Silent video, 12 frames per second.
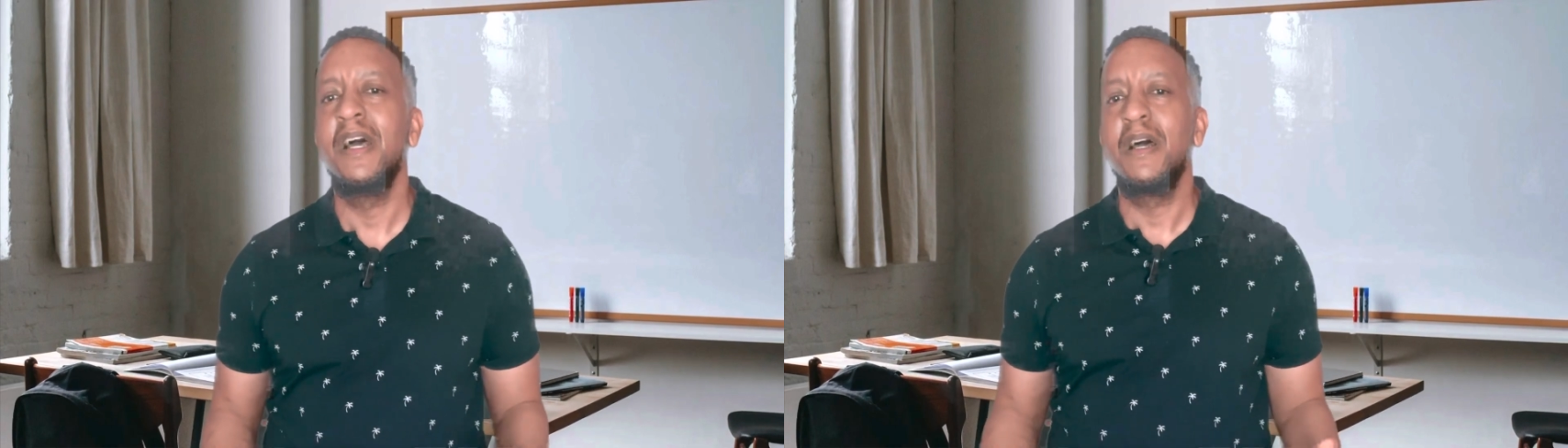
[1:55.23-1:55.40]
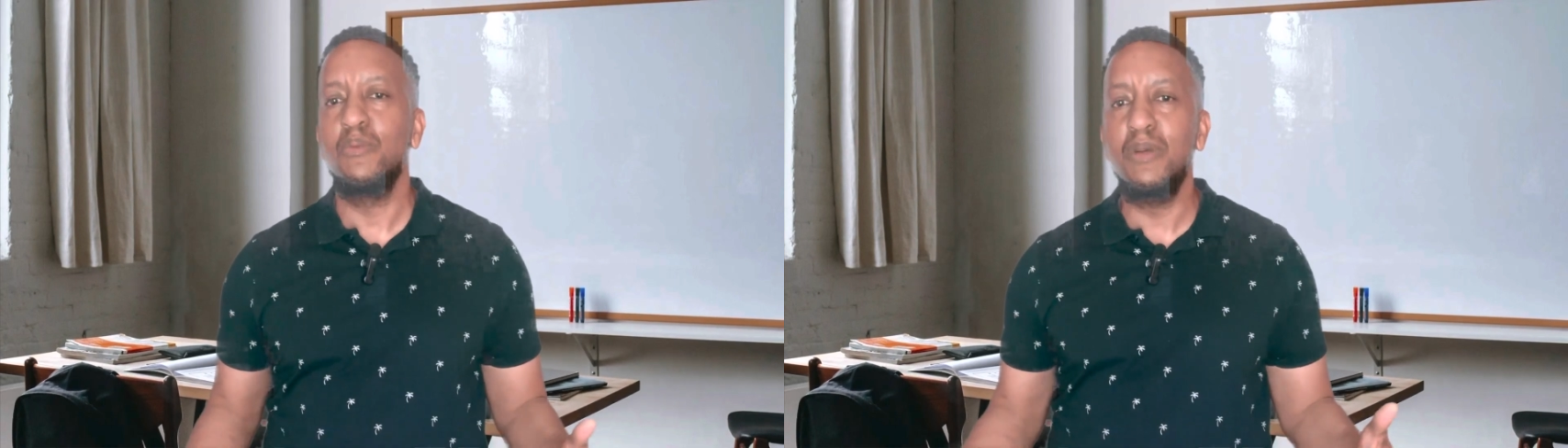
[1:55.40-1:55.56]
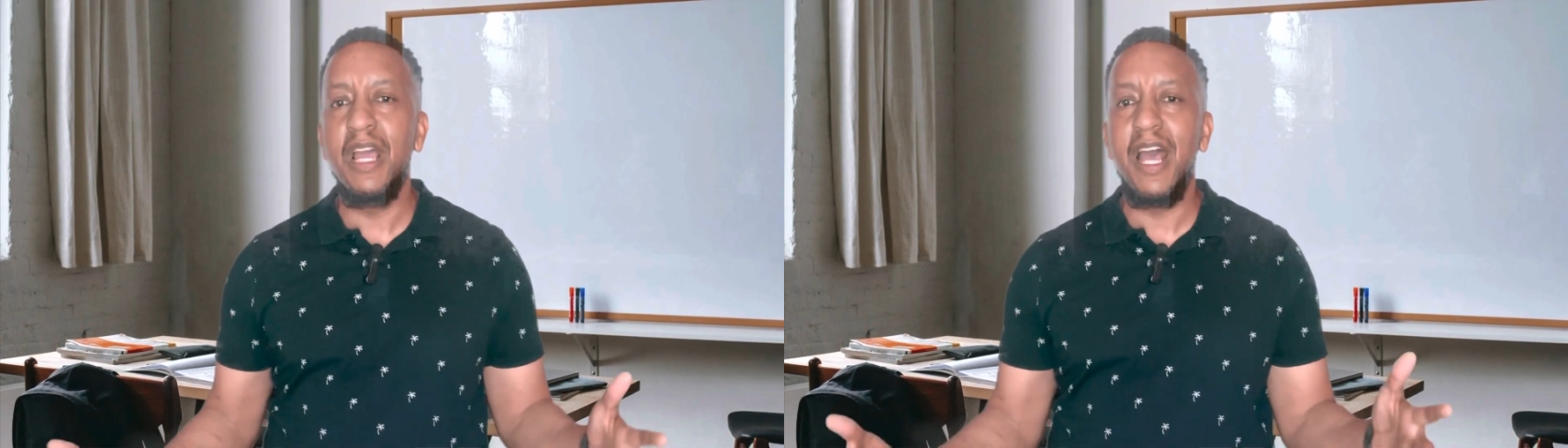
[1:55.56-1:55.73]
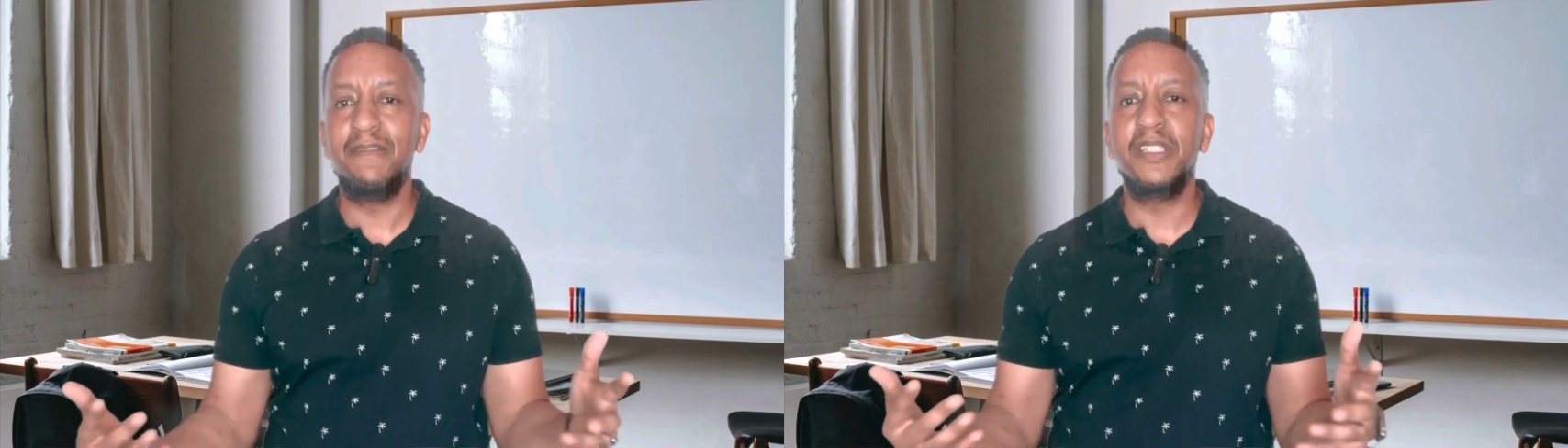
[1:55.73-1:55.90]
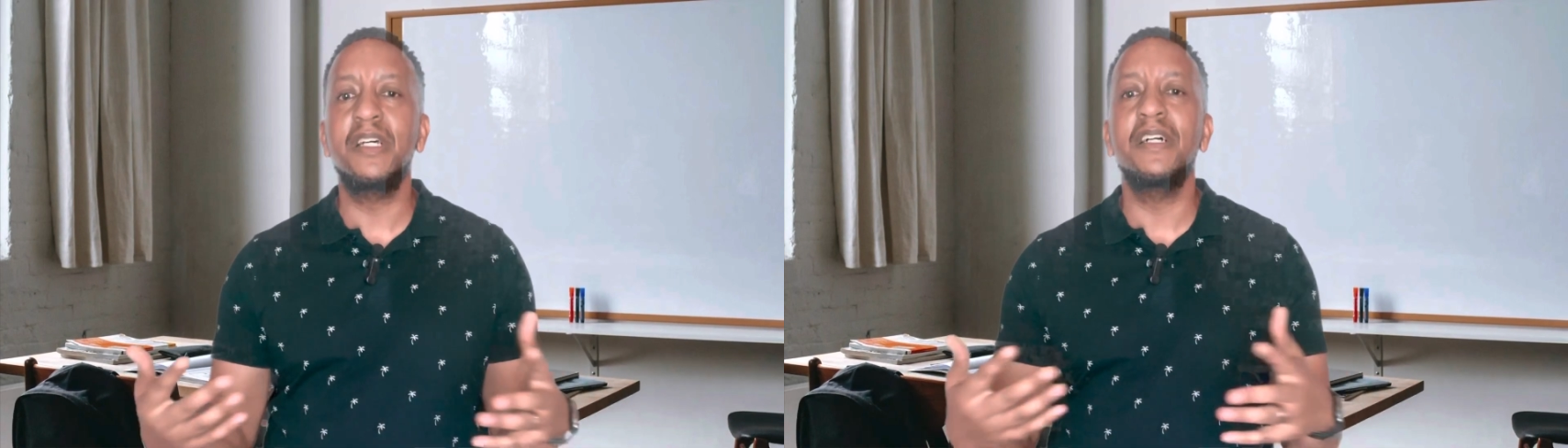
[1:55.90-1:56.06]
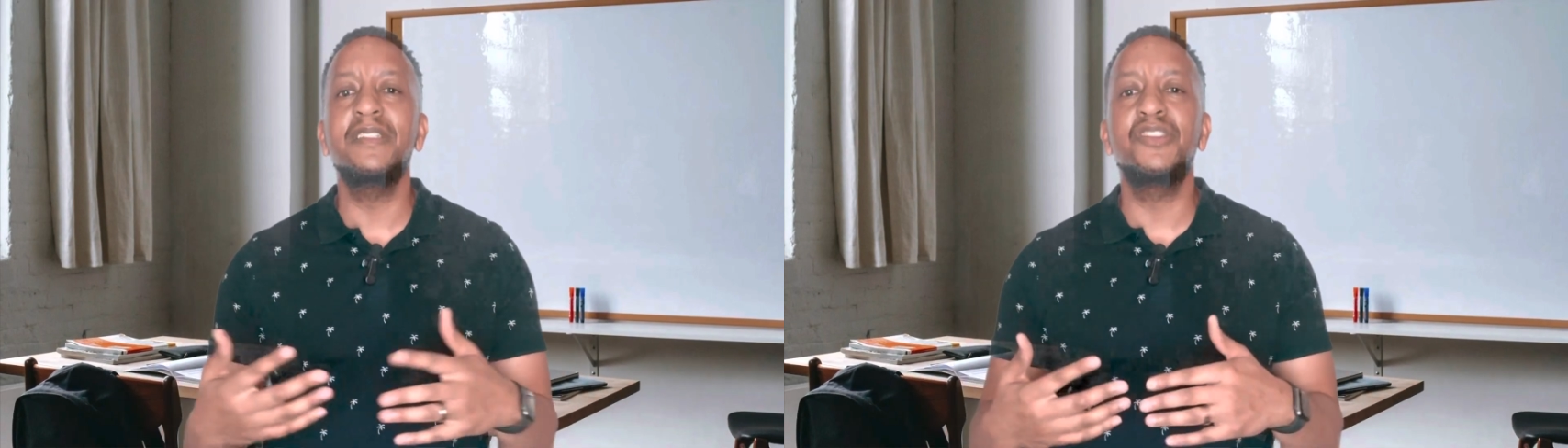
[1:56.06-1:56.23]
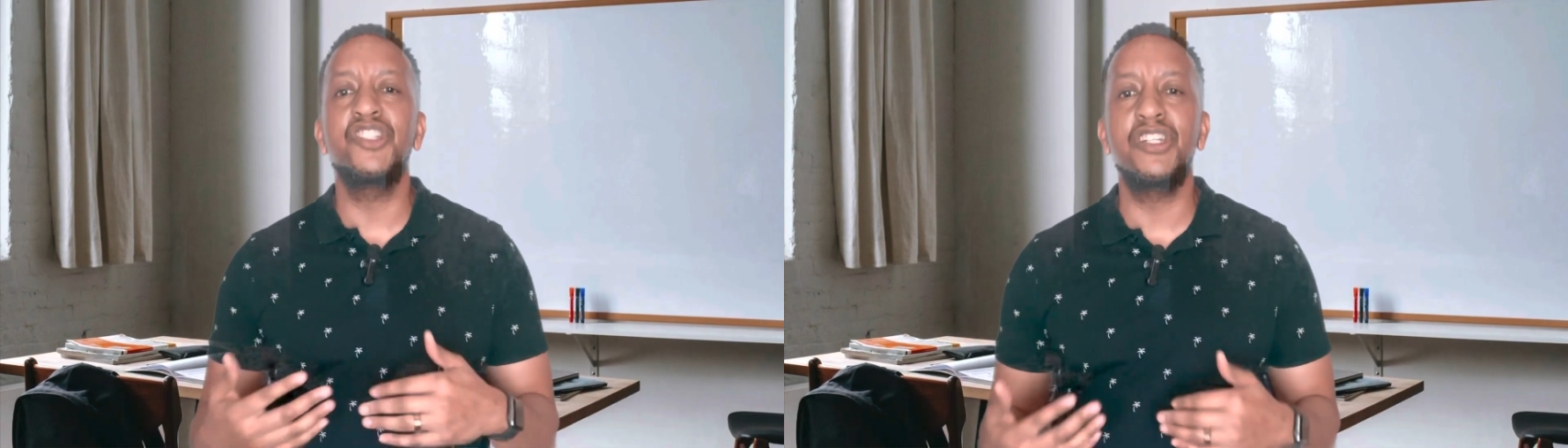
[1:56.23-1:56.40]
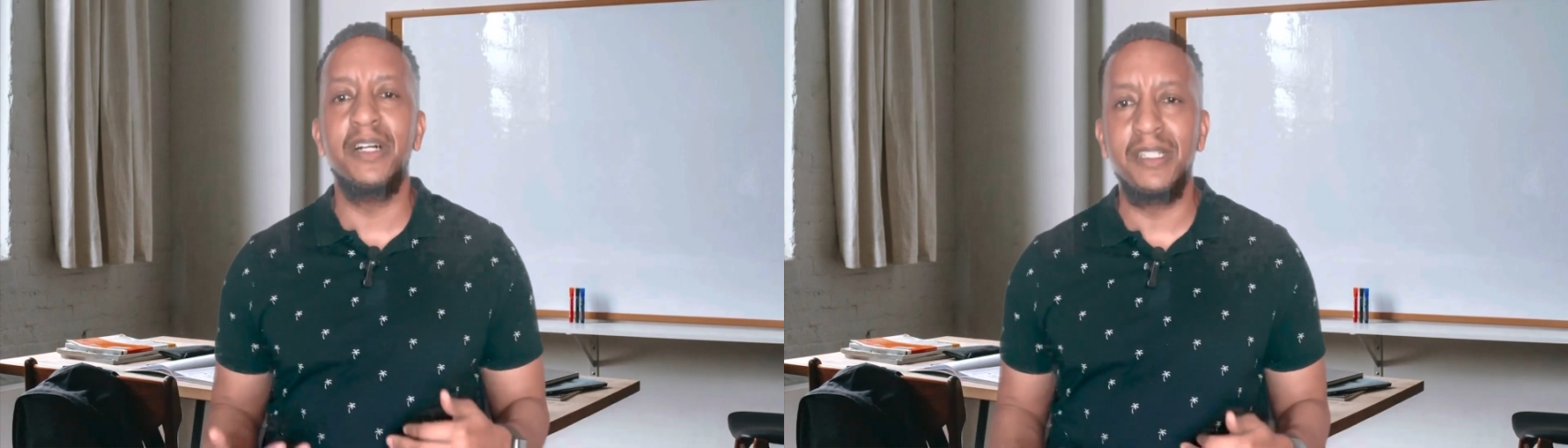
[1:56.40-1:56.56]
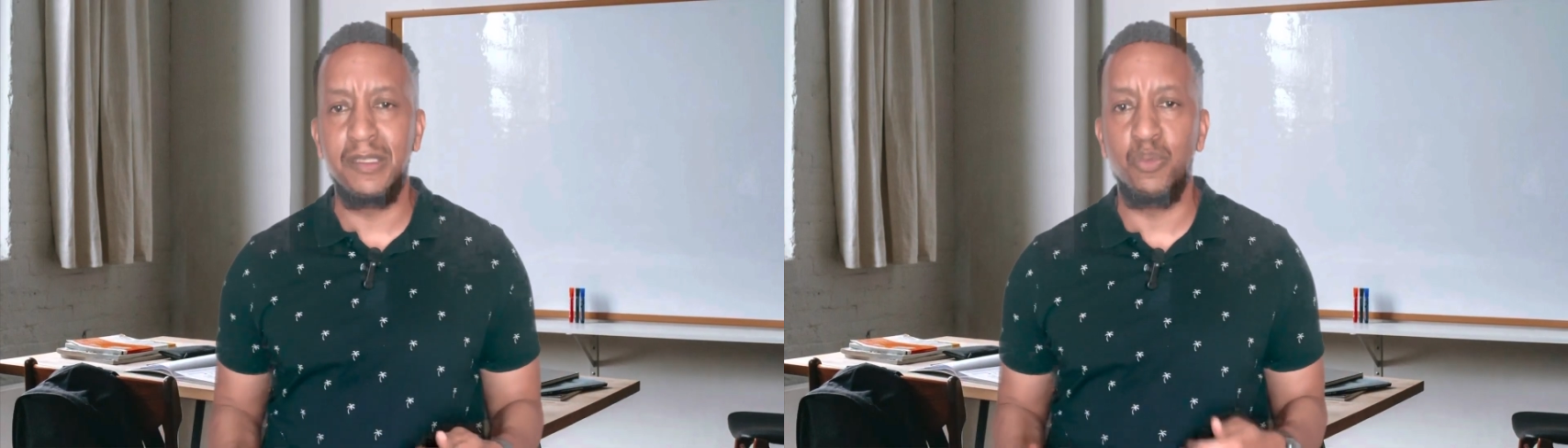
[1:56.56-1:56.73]
we have to
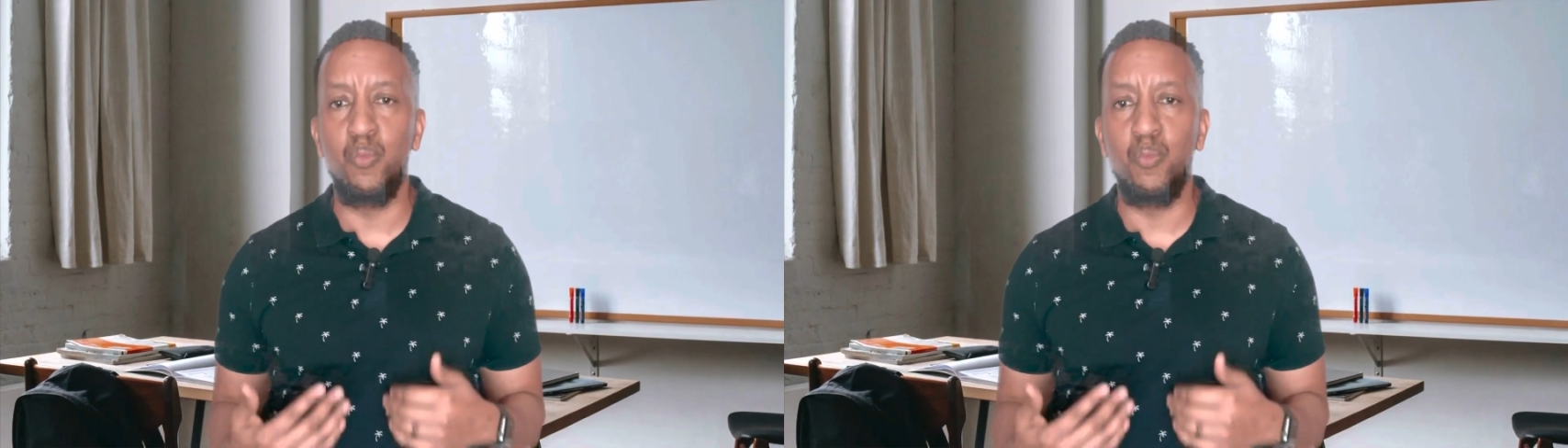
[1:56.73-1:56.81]
adjust